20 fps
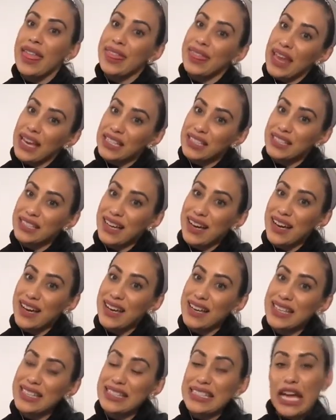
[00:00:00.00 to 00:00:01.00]
Thanks,
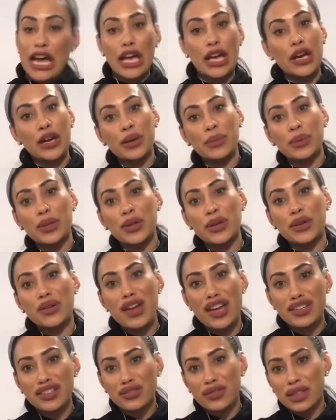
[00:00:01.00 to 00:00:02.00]
guys. I hope you
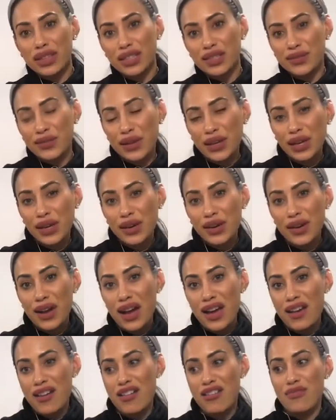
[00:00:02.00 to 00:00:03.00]
enjoyed this video.
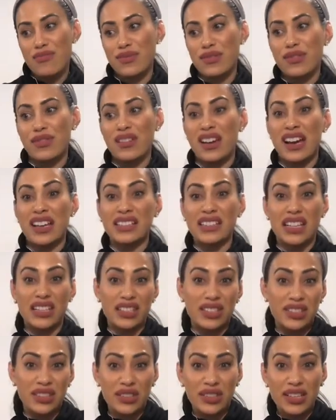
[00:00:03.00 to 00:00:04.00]
I hope you guys
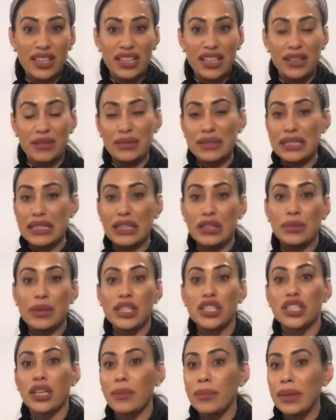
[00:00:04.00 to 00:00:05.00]
understood it. It was a little
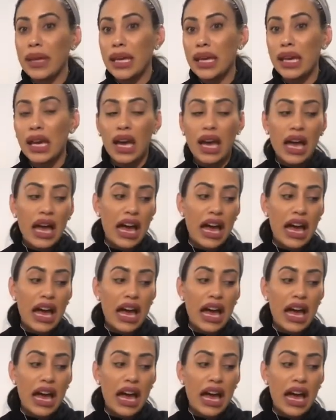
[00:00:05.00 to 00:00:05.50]
bit jumpy.